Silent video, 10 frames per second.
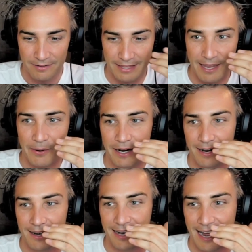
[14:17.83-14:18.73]

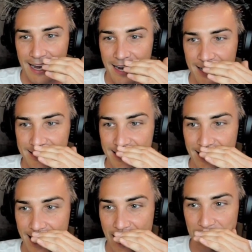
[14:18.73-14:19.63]
Okay. Is
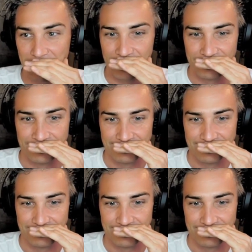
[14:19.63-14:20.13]
that happening?